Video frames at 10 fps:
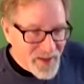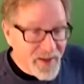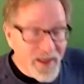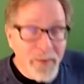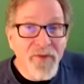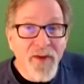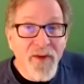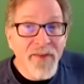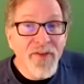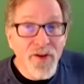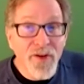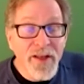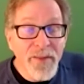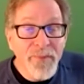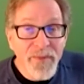you get up at
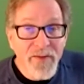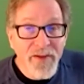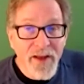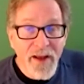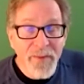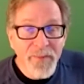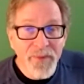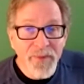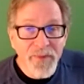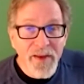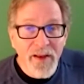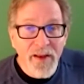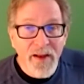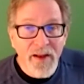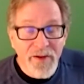5:30 every day.
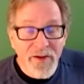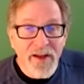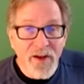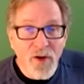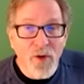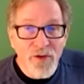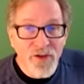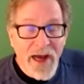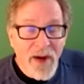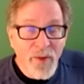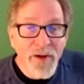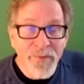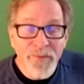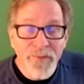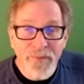You take a cold shower,
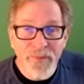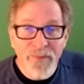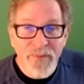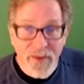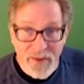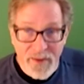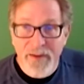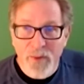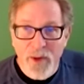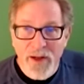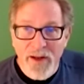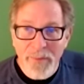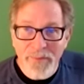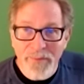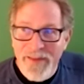wake
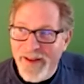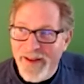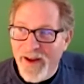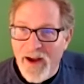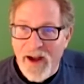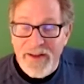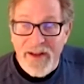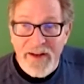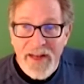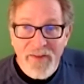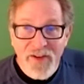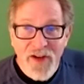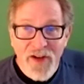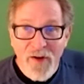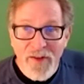up. I didn't have a
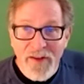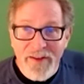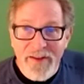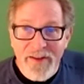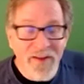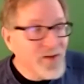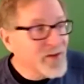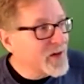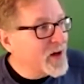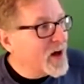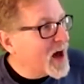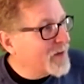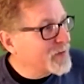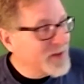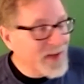shower in the little
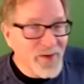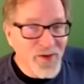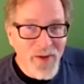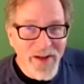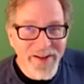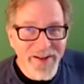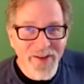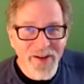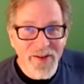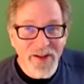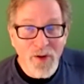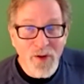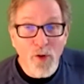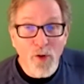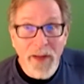hovel that I was renting, so I took a
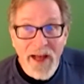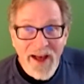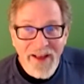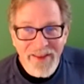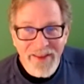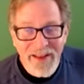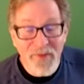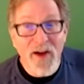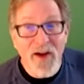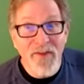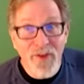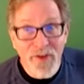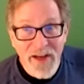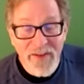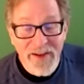cold bath at
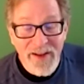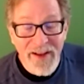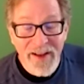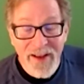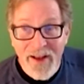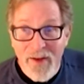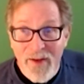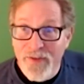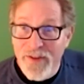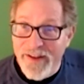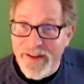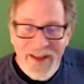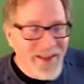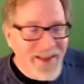5:30 every day, free.